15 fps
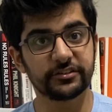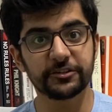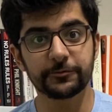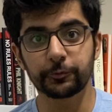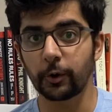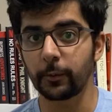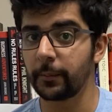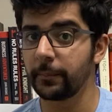this
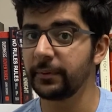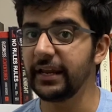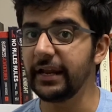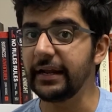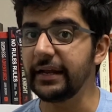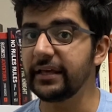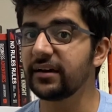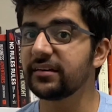is
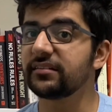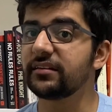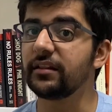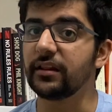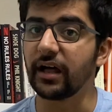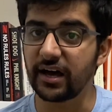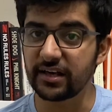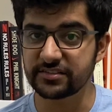probably India's
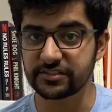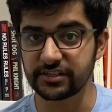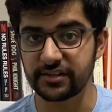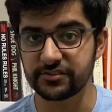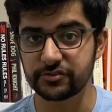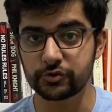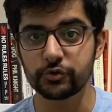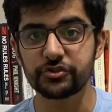last
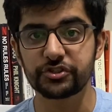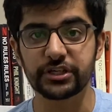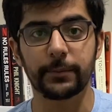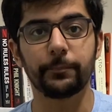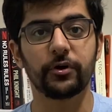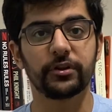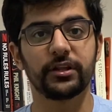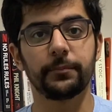chance to
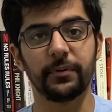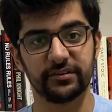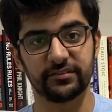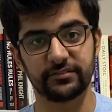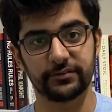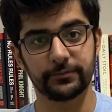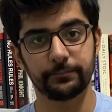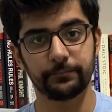jump on the
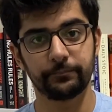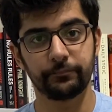bus.